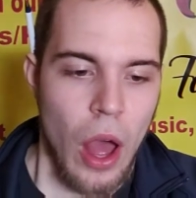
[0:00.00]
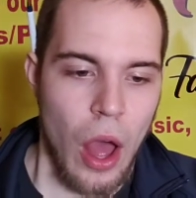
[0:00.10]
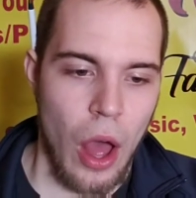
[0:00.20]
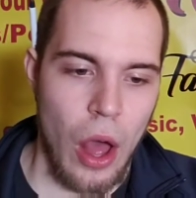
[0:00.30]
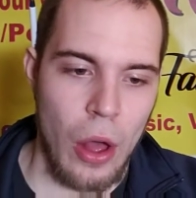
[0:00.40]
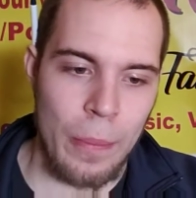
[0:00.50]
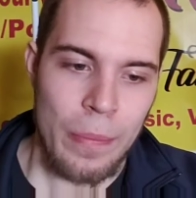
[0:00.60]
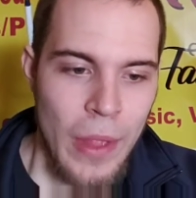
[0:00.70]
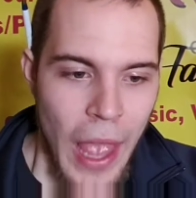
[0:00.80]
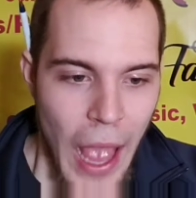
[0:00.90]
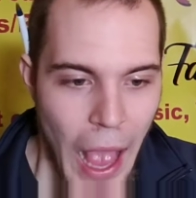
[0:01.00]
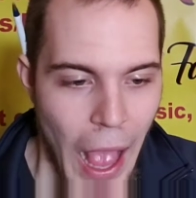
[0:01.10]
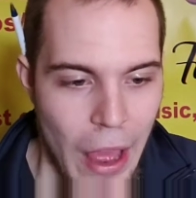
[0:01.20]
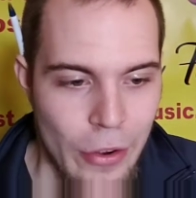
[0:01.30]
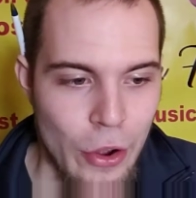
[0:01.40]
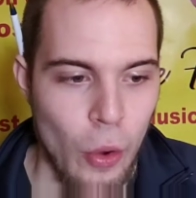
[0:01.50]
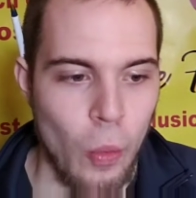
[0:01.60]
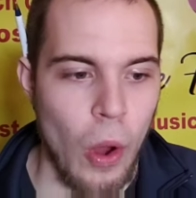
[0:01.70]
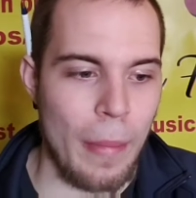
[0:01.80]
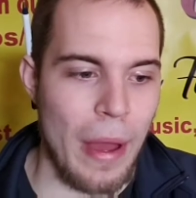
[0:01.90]
I don't know
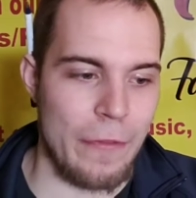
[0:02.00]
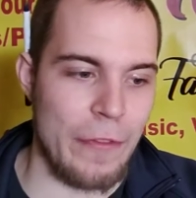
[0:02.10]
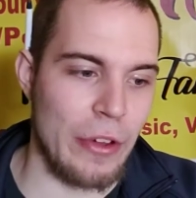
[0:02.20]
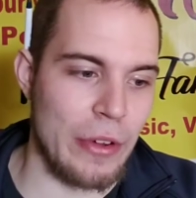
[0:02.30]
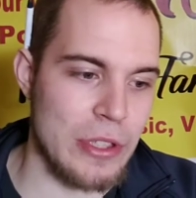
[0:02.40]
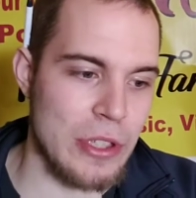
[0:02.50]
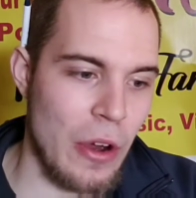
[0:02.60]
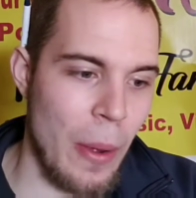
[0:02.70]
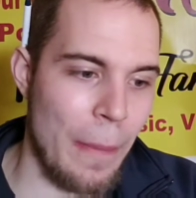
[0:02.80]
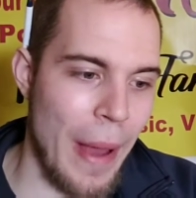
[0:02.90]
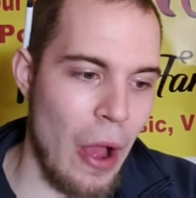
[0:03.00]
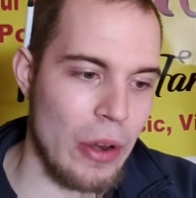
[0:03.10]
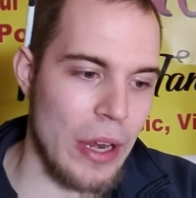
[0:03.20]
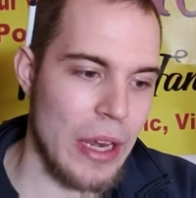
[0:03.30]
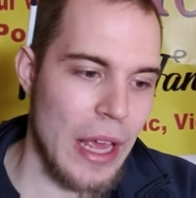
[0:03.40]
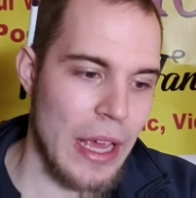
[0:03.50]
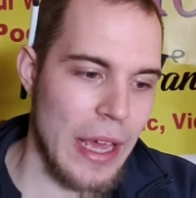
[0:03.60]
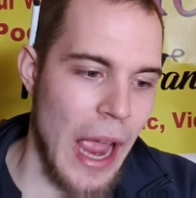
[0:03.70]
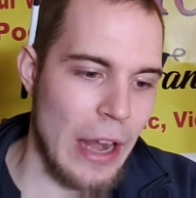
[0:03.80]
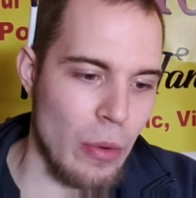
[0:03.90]
what my feelings are about it. It
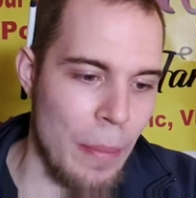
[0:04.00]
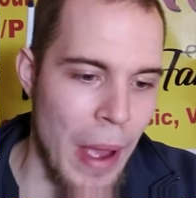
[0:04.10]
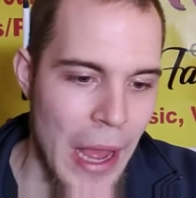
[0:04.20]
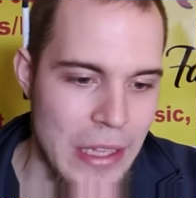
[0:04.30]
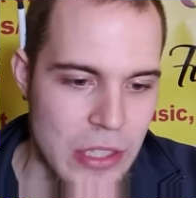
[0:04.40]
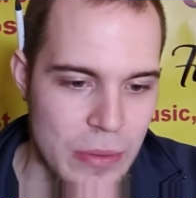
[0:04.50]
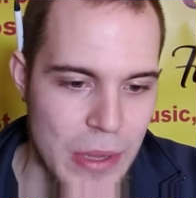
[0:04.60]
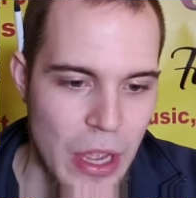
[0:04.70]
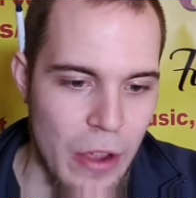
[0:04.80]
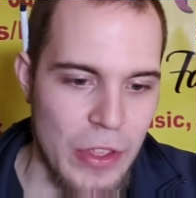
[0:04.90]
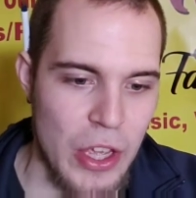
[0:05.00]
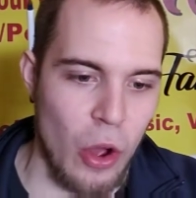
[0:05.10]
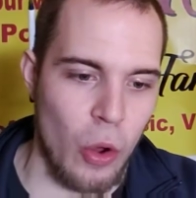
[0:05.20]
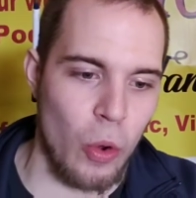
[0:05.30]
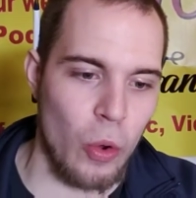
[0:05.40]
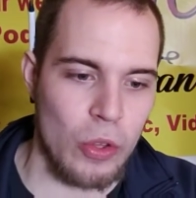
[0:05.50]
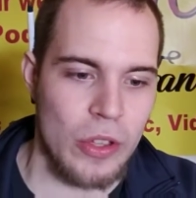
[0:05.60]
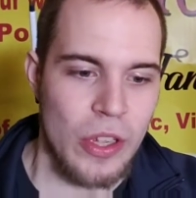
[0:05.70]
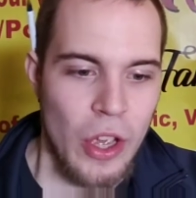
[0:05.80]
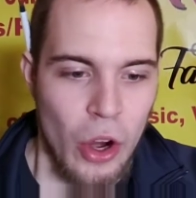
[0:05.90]
kind of reminds me of the
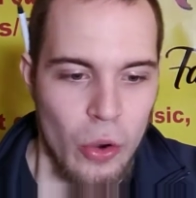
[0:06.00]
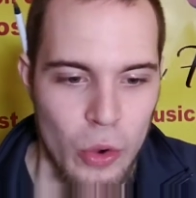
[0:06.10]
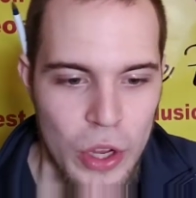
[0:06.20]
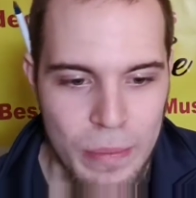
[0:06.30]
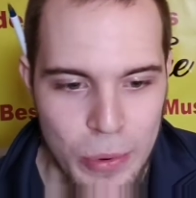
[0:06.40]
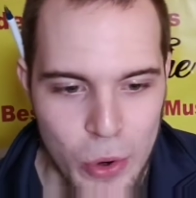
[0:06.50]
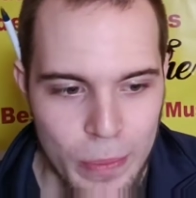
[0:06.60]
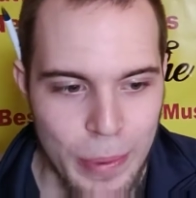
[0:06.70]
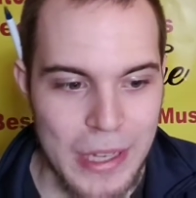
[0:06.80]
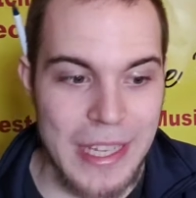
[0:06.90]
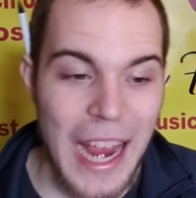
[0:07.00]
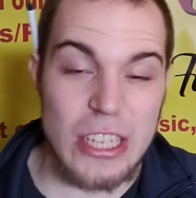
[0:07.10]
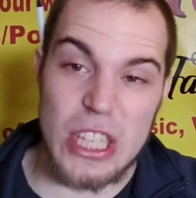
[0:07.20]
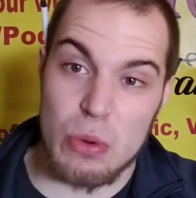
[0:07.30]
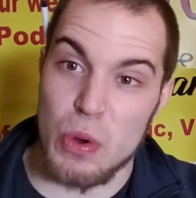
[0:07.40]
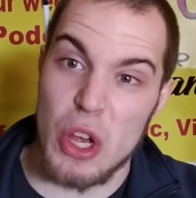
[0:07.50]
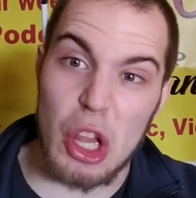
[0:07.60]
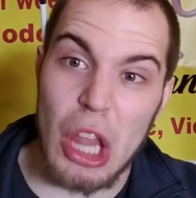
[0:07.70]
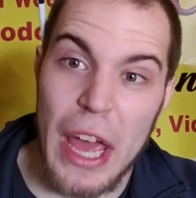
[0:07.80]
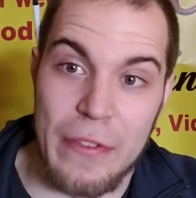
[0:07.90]
old ReBoot, but it's actually real
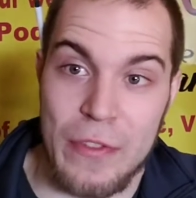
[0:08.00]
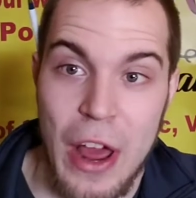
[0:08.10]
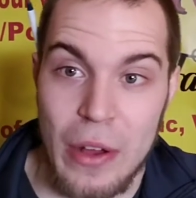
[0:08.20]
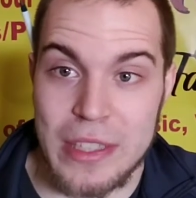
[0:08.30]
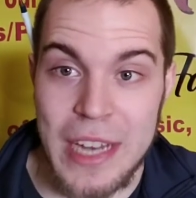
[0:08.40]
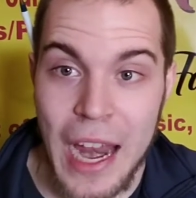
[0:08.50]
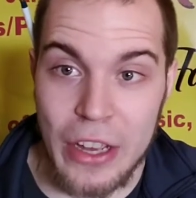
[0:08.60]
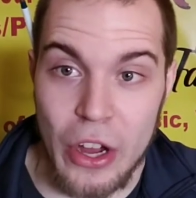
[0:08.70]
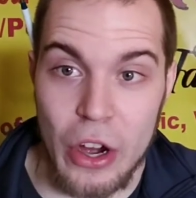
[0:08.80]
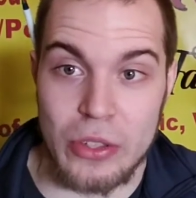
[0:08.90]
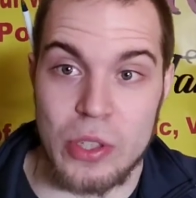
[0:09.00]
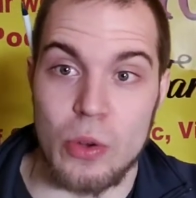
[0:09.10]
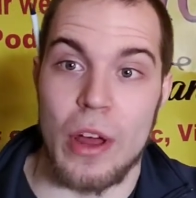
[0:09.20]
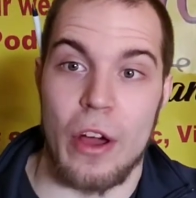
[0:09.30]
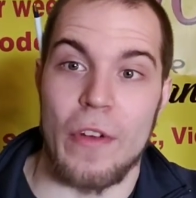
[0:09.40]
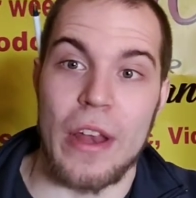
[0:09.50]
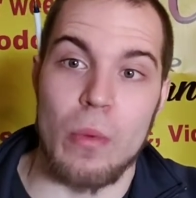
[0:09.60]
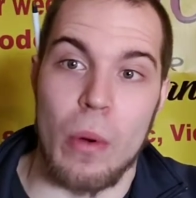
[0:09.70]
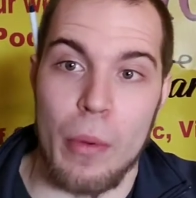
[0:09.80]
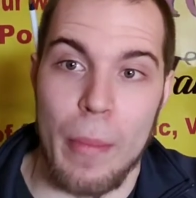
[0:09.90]
life now. It's not a cartoon. Now, if
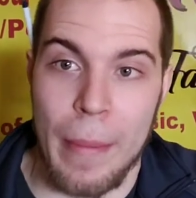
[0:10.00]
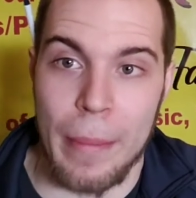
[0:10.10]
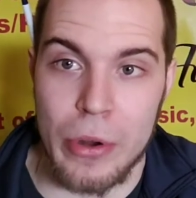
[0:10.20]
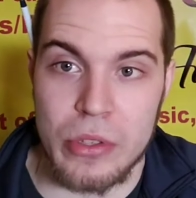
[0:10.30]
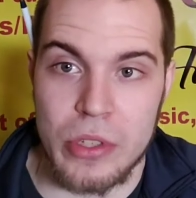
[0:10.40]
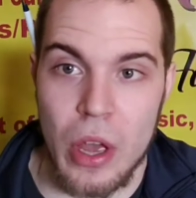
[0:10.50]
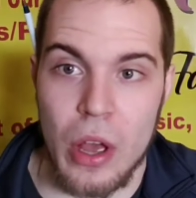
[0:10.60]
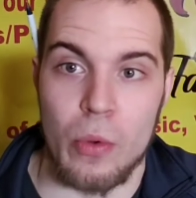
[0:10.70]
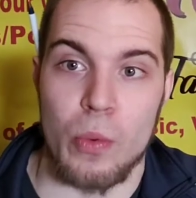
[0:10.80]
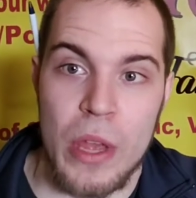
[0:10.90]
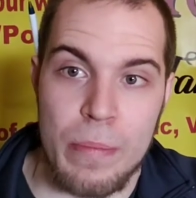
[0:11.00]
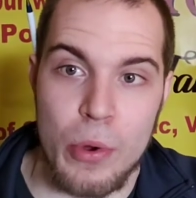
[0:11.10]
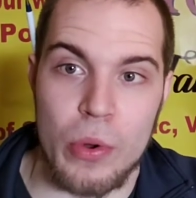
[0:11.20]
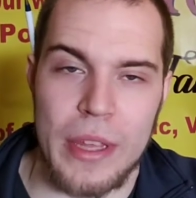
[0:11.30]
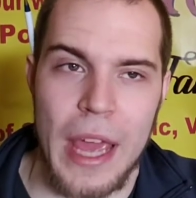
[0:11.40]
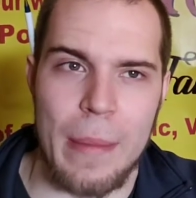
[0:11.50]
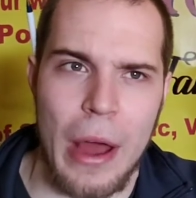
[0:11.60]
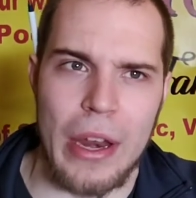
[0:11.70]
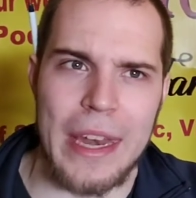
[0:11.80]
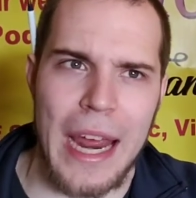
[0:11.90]
anyone remembers, ReBoot came
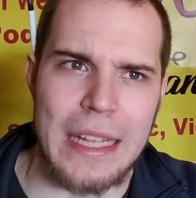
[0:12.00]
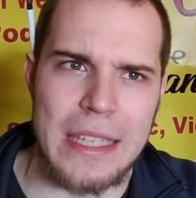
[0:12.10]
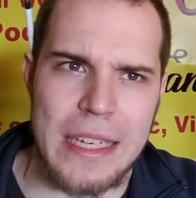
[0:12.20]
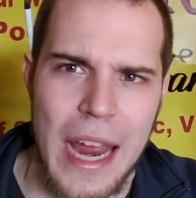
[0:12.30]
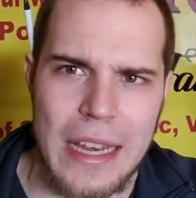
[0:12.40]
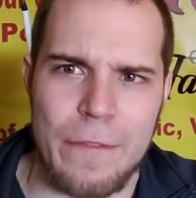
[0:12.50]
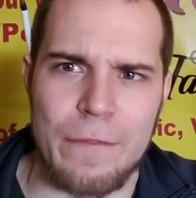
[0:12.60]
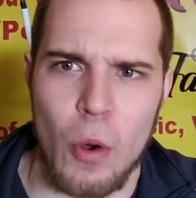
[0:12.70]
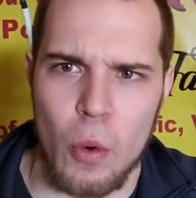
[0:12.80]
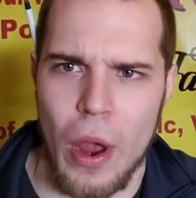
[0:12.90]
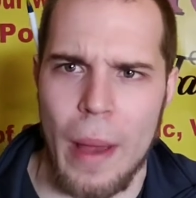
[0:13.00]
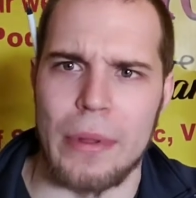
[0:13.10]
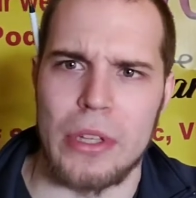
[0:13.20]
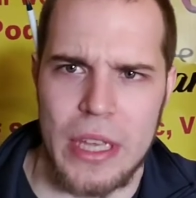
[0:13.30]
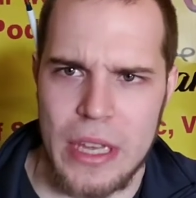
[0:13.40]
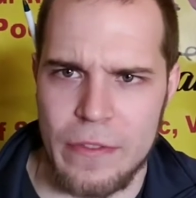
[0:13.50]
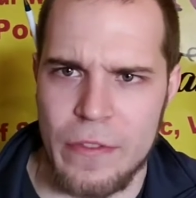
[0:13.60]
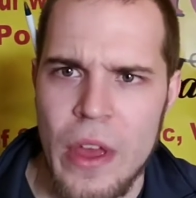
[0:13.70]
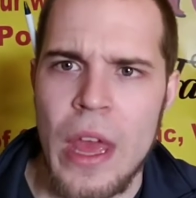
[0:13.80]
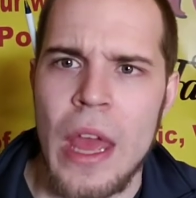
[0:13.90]
out in 1994, I believe.